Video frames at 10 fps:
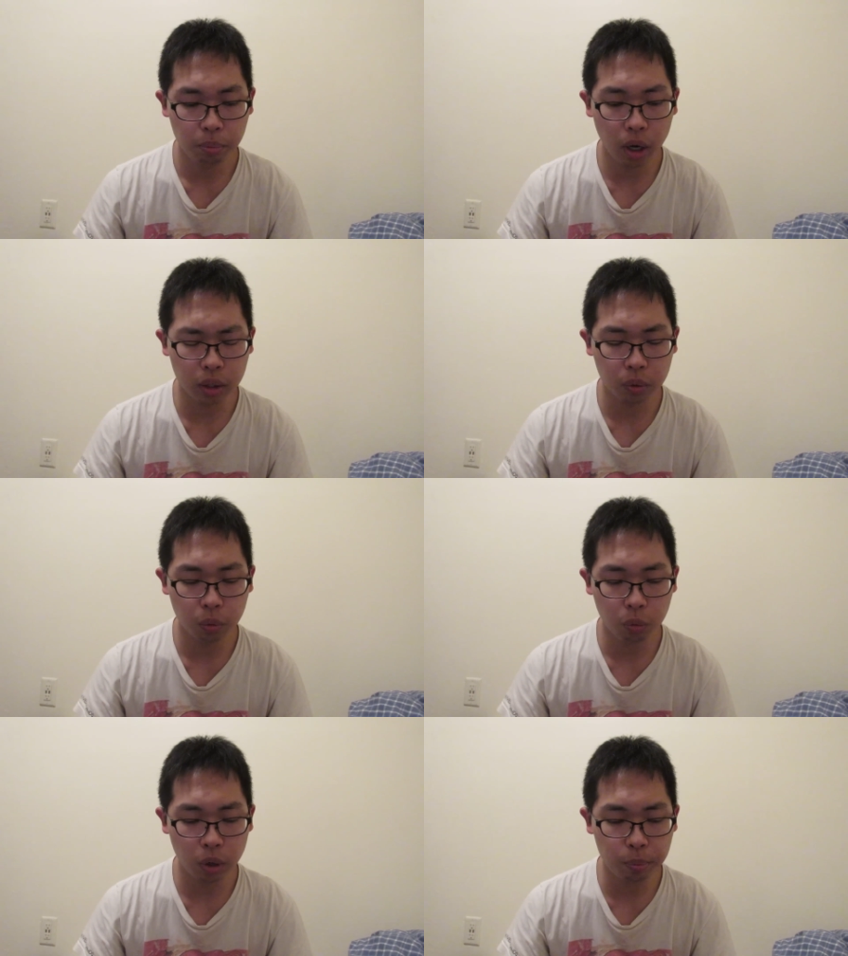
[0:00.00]

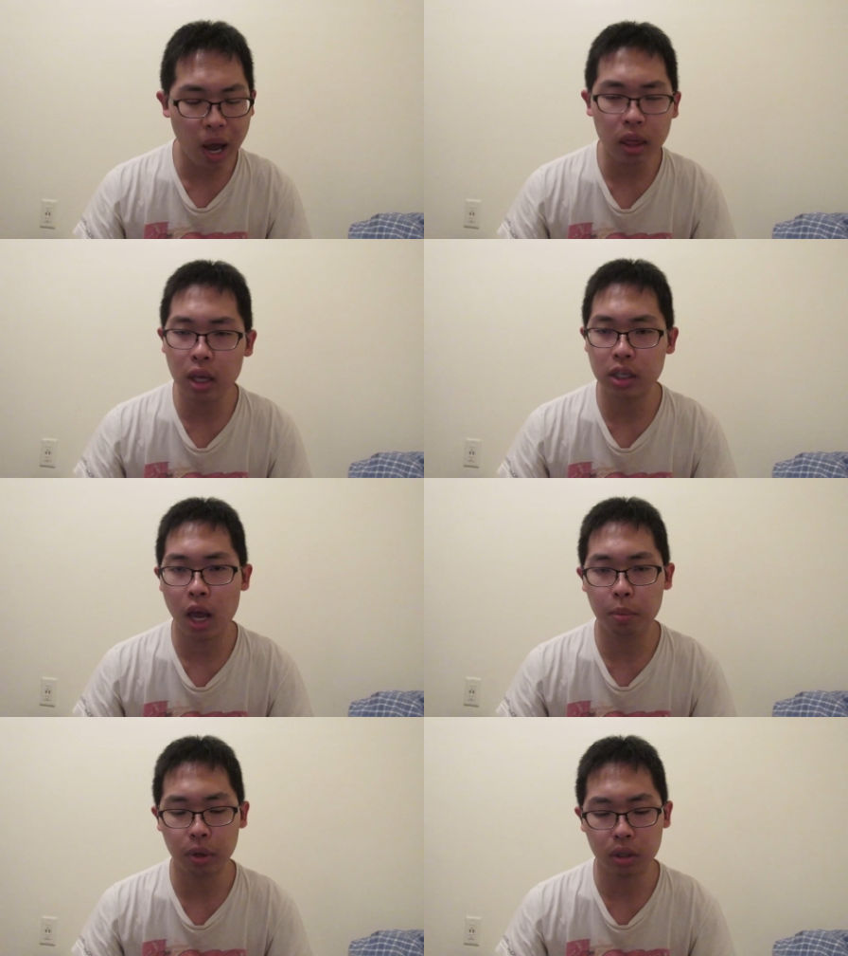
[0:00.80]
But when bad things
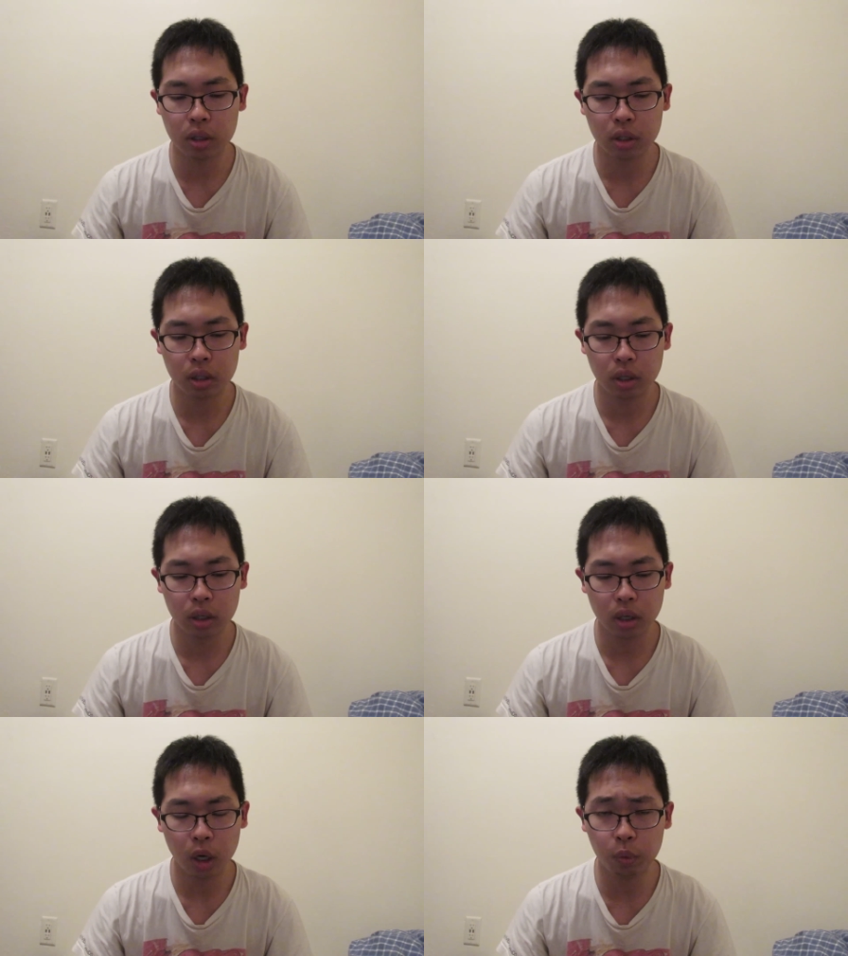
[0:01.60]
happen,
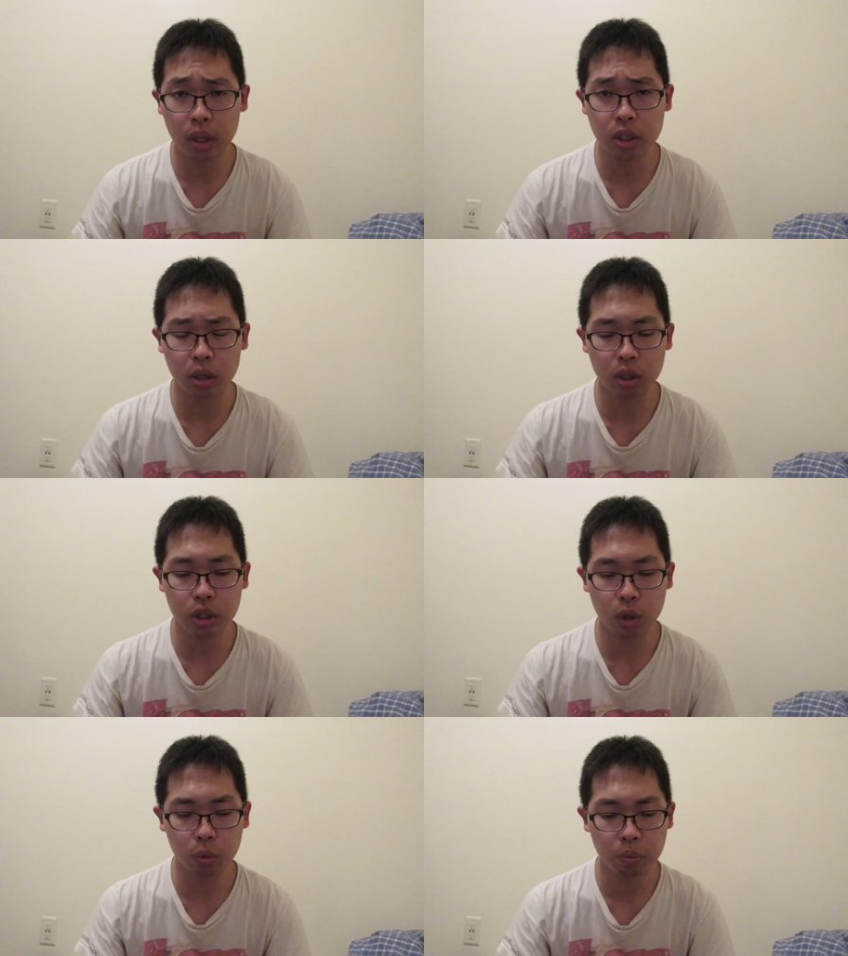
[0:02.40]
and when they certainly
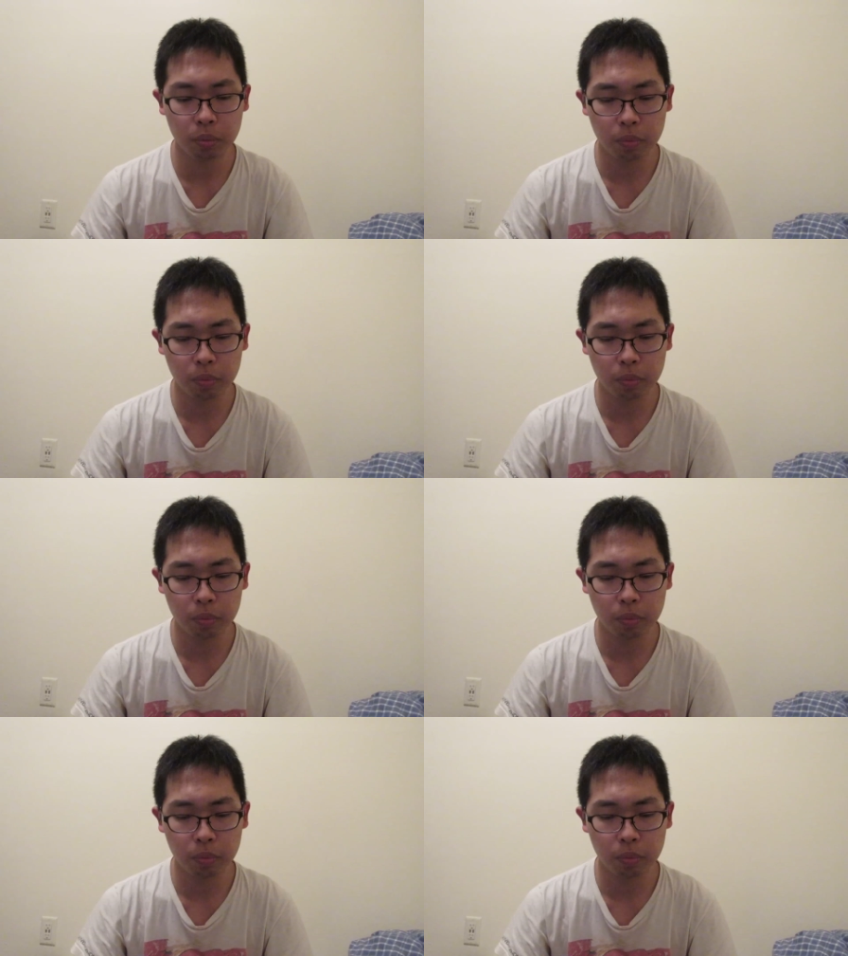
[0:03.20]
do,